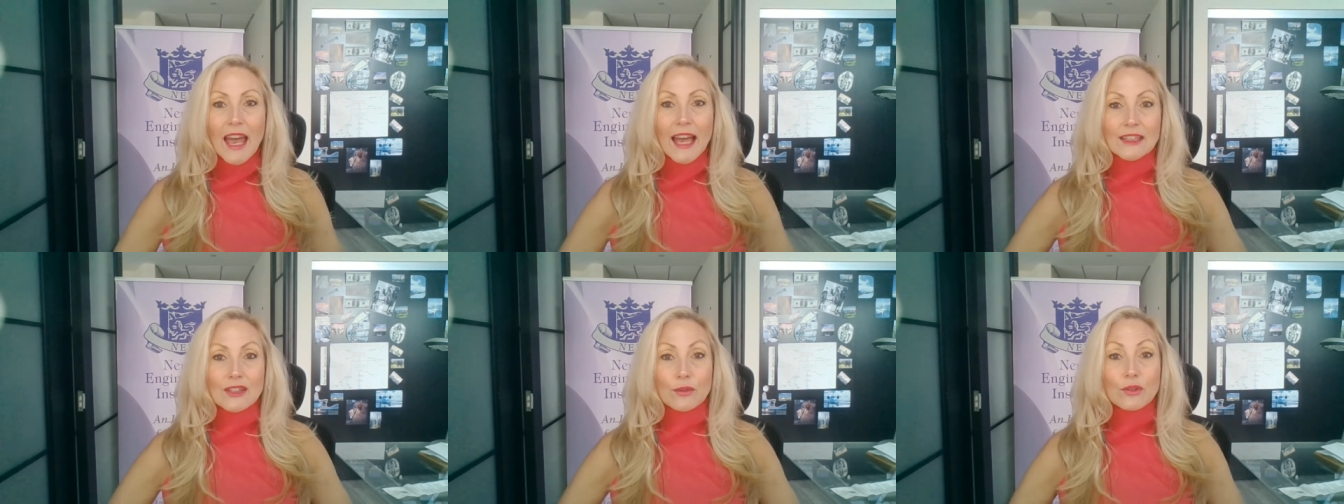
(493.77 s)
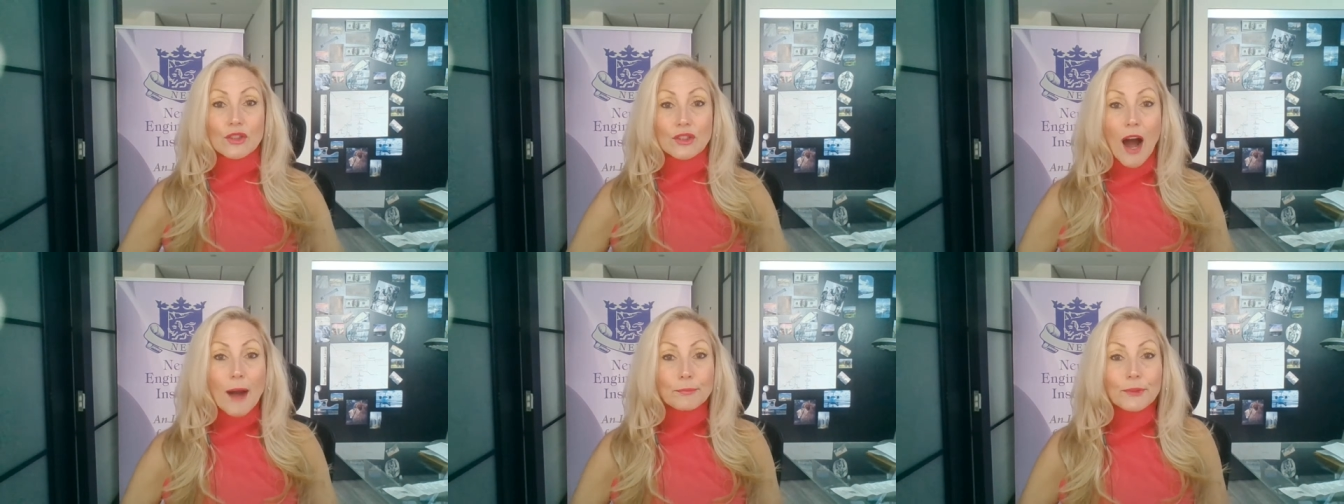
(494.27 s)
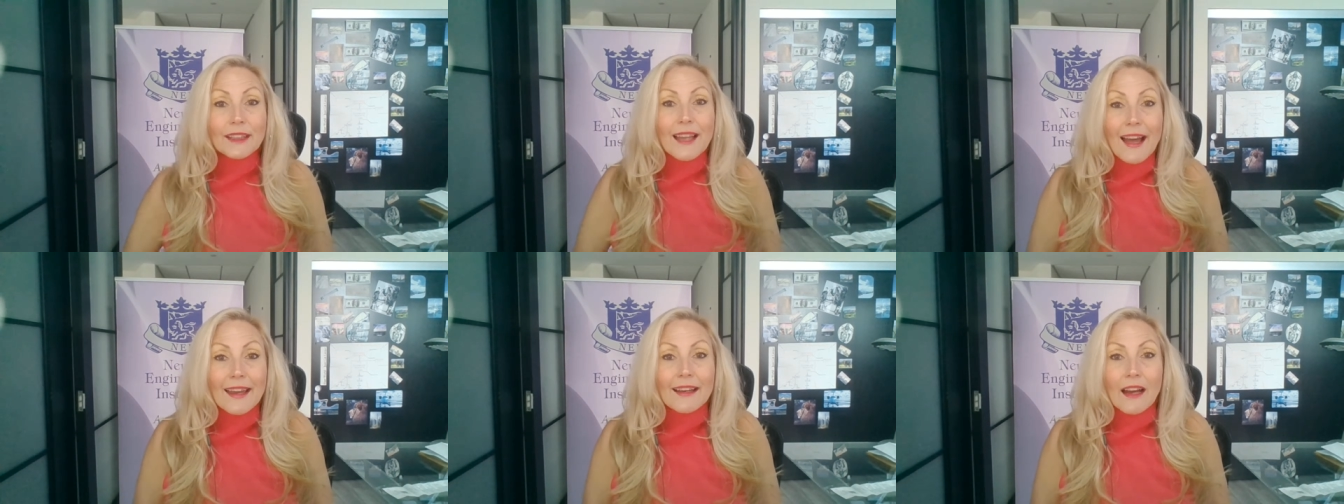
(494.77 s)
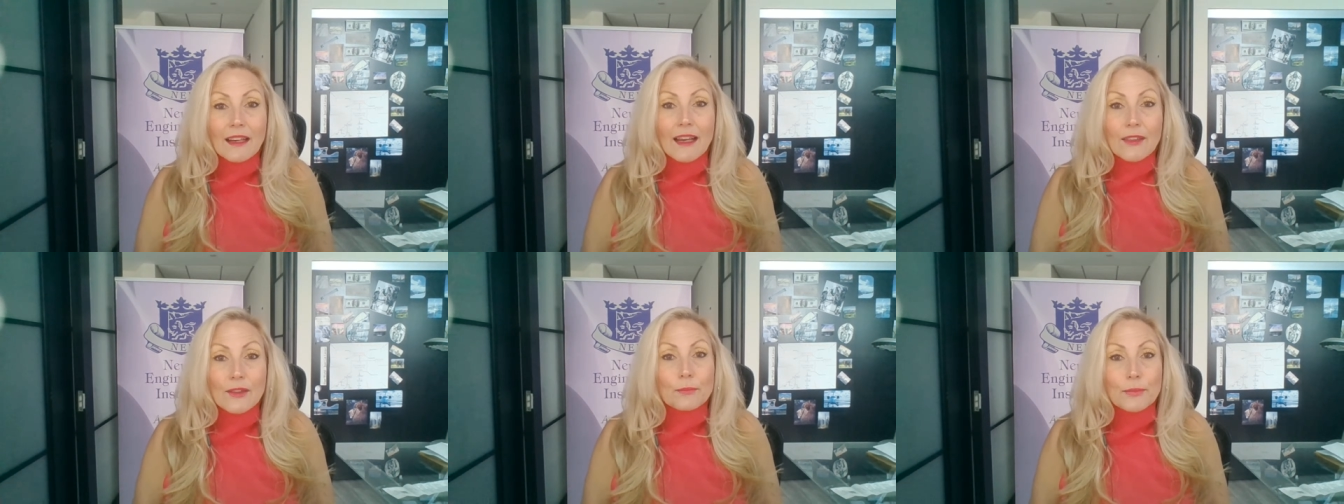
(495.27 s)
And so stop relying on
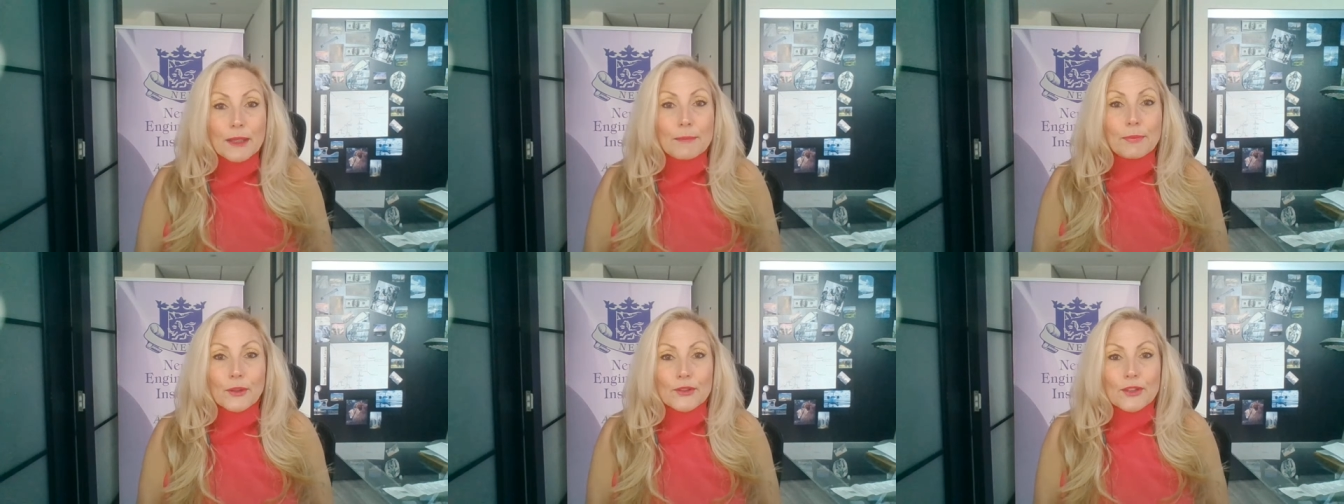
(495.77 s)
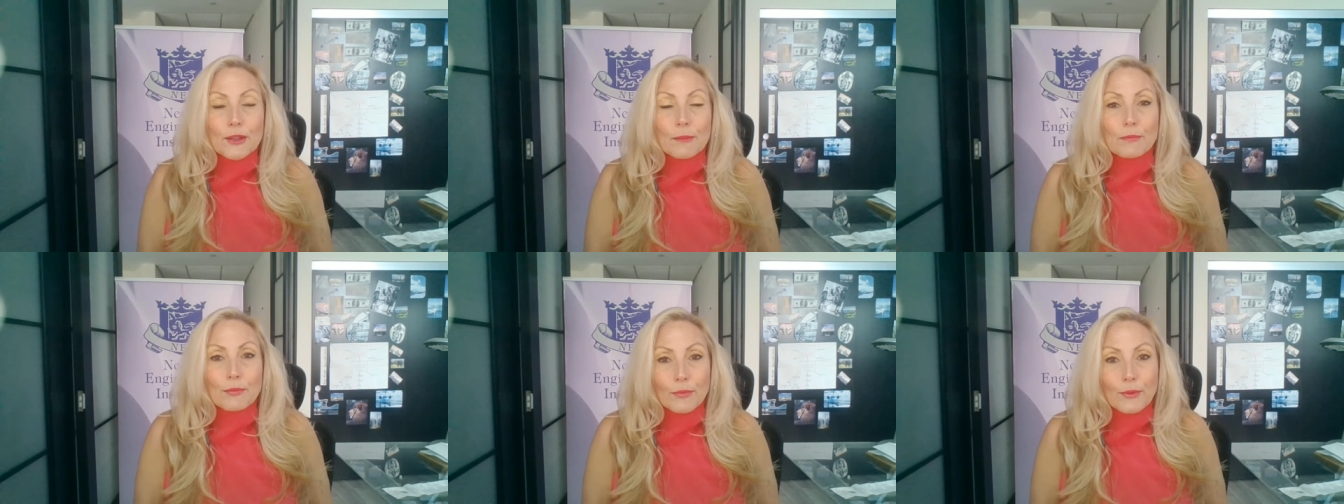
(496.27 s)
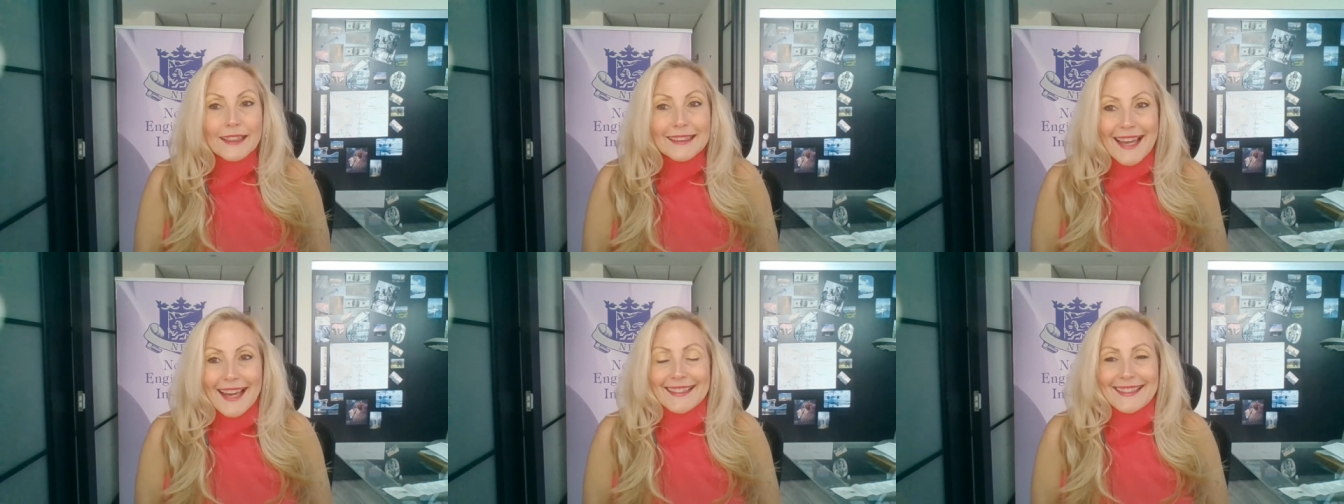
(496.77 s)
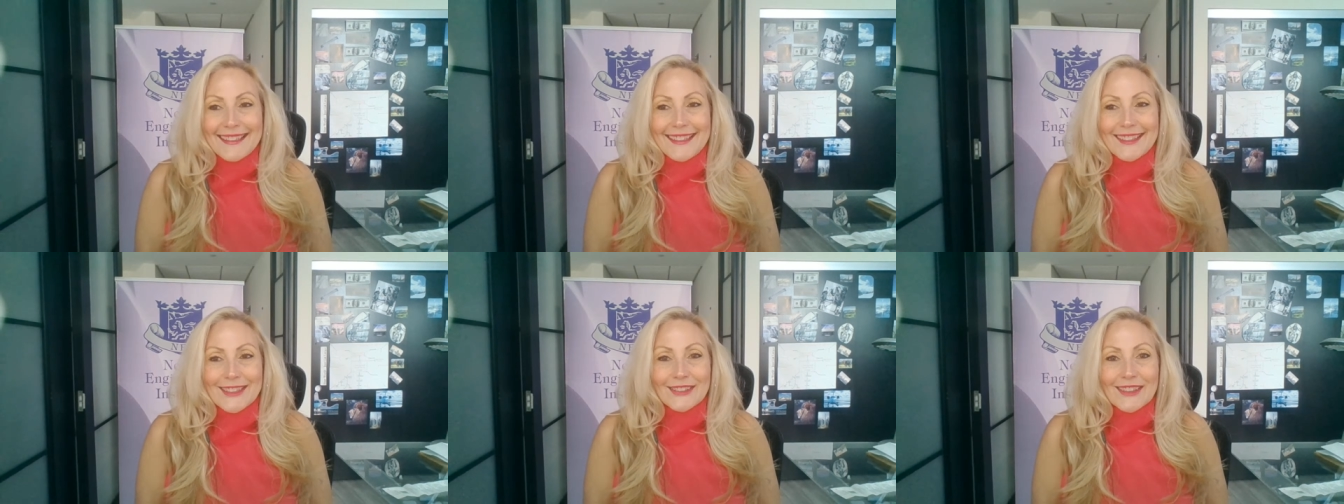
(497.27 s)
other people to bring that to
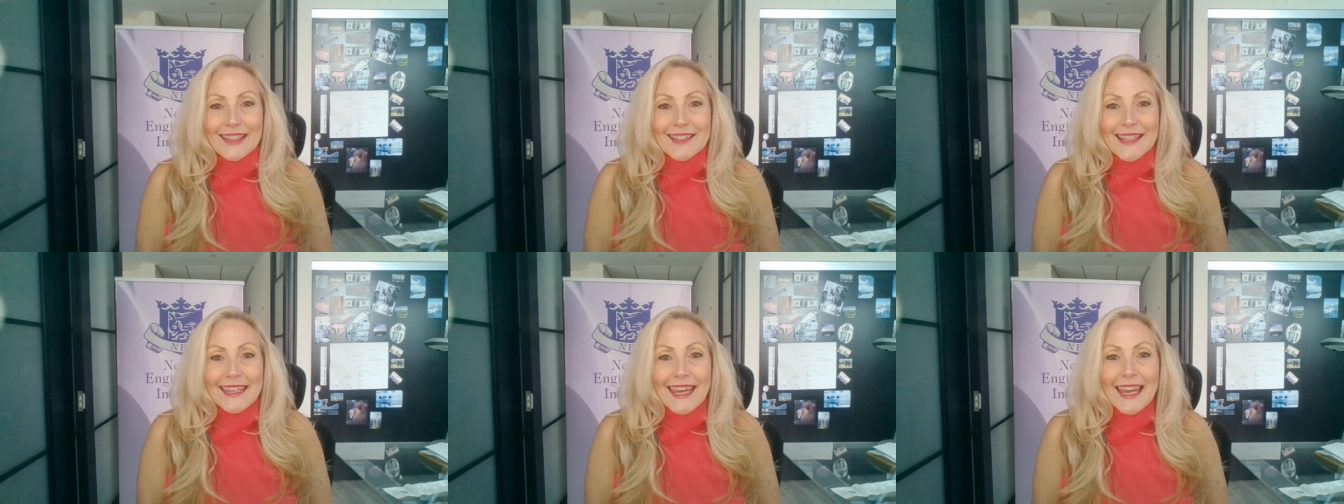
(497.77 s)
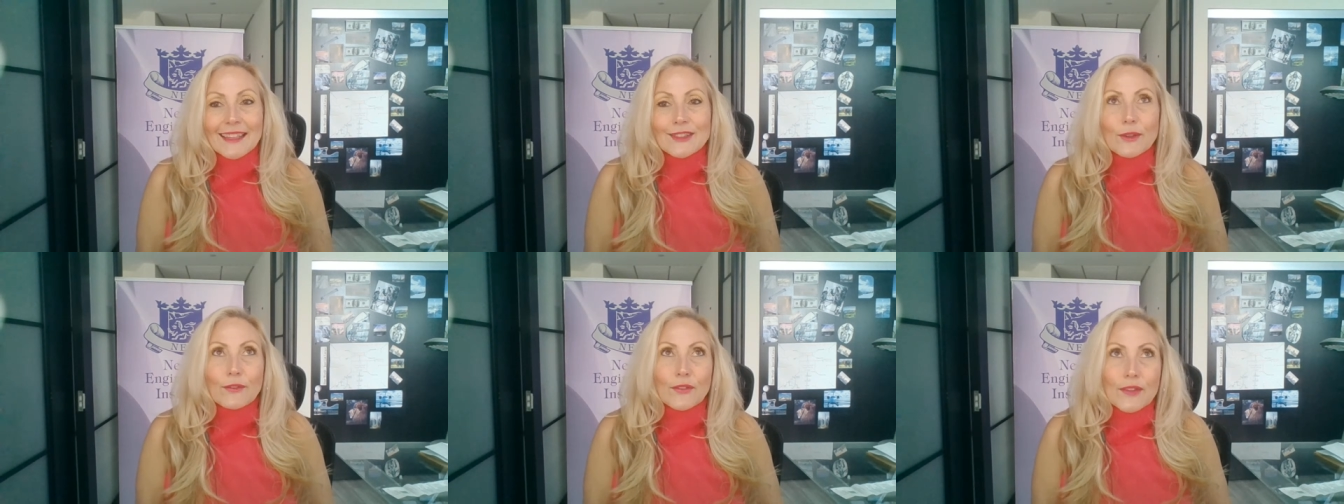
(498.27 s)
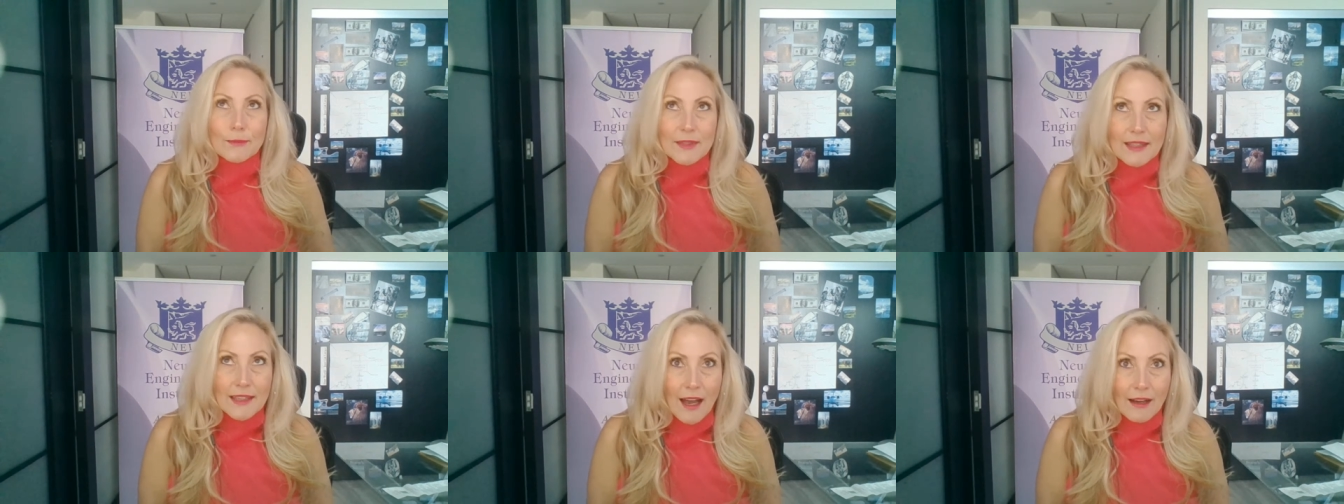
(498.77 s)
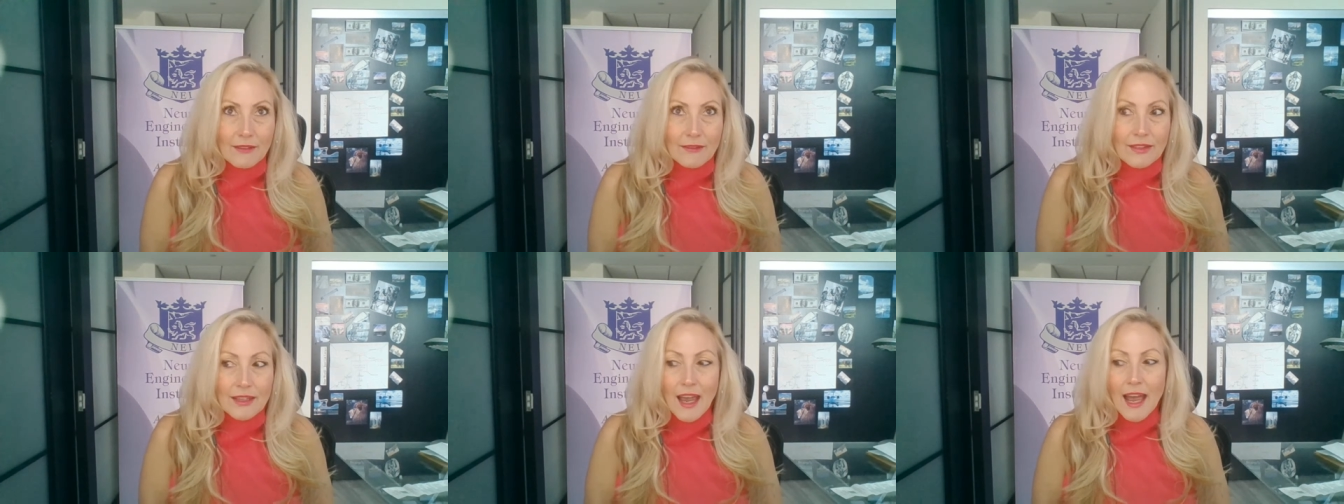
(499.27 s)
you, because they can't do it for themselves.